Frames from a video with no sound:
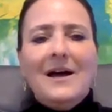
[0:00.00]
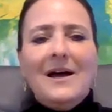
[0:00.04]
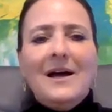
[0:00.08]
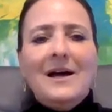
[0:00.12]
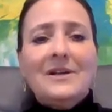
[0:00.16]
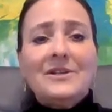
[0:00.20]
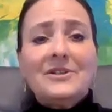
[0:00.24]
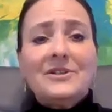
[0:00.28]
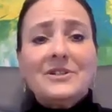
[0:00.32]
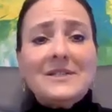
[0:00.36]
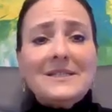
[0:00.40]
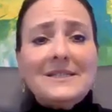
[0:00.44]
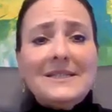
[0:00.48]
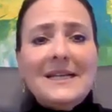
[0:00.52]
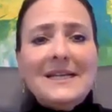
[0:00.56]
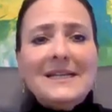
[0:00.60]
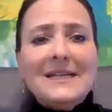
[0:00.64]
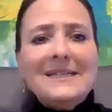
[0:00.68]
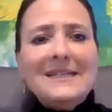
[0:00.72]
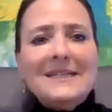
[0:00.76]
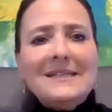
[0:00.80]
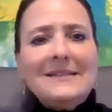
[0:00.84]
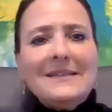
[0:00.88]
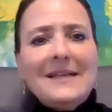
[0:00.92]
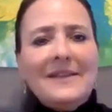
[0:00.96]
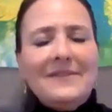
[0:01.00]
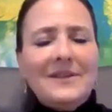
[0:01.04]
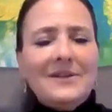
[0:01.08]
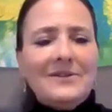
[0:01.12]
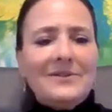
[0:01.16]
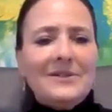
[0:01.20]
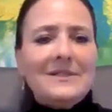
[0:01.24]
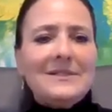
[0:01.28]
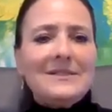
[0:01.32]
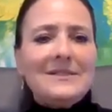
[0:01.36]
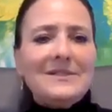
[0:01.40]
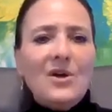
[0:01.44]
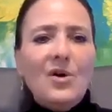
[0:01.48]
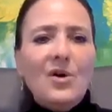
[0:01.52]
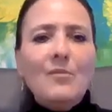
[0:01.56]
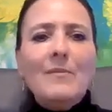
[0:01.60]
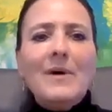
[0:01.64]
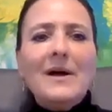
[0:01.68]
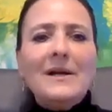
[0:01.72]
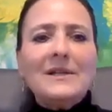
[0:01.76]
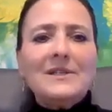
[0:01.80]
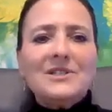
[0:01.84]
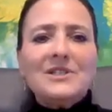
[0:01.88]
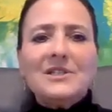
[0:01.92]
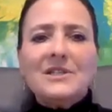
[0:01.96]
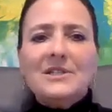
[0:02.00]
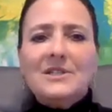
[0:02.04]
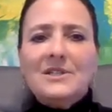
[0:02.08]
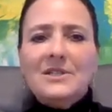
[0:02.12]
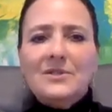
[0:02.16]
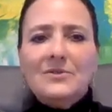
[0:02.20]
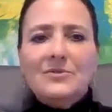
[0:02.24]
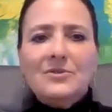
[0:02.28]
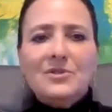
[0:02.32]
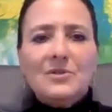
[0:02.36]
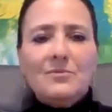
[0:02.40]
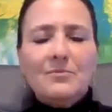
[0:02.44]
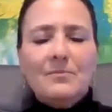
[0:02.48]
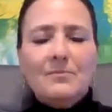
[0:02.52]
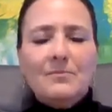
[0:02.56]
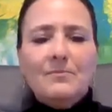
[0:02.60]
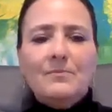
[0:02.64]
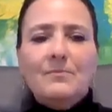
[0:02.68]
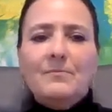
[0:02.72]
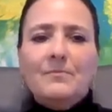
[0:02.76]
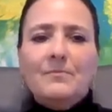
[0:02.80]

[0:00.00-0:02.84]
understanding that there is so much to do to